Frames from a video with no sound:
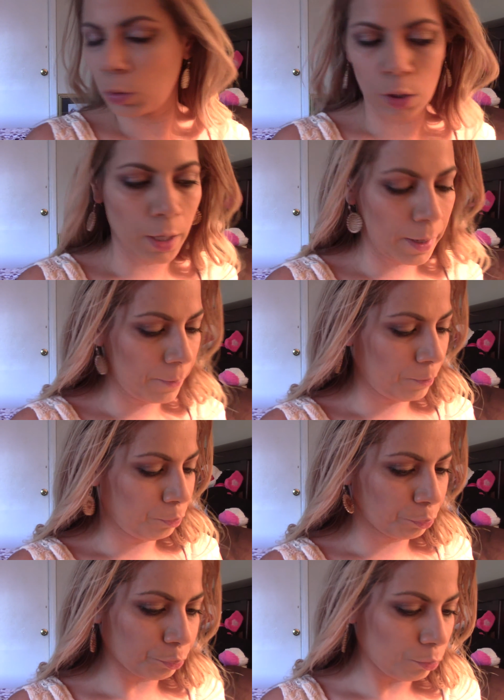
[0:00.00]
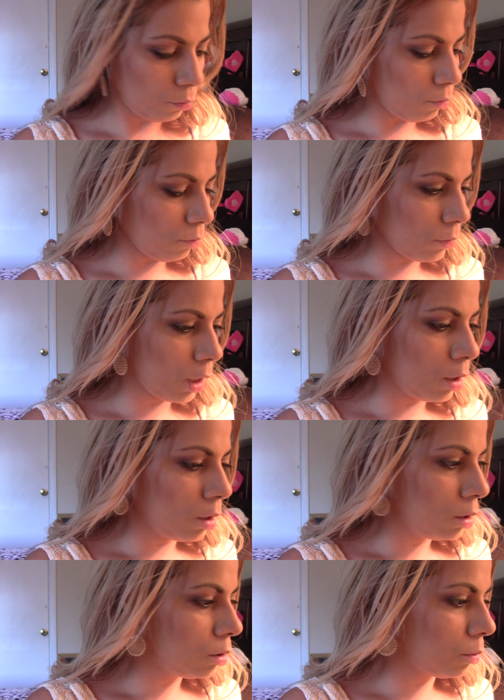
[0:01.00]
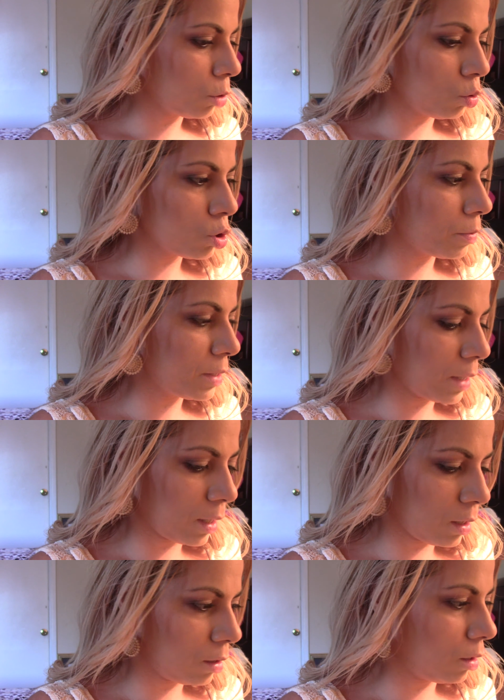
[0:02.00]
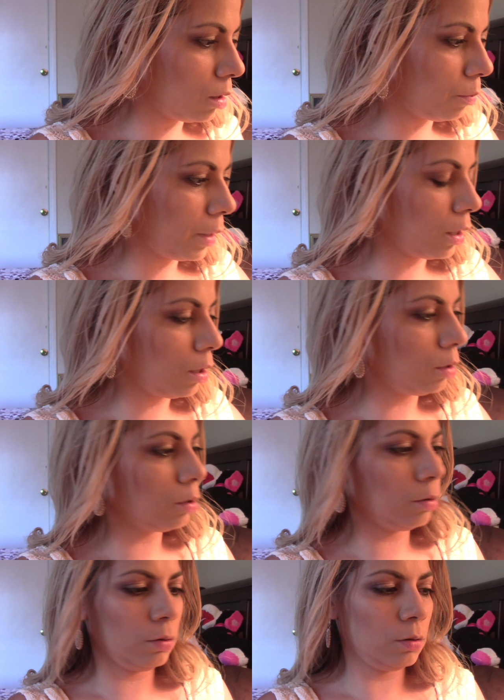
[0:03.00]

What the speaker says: Okay. I'm going to be taking a pink color,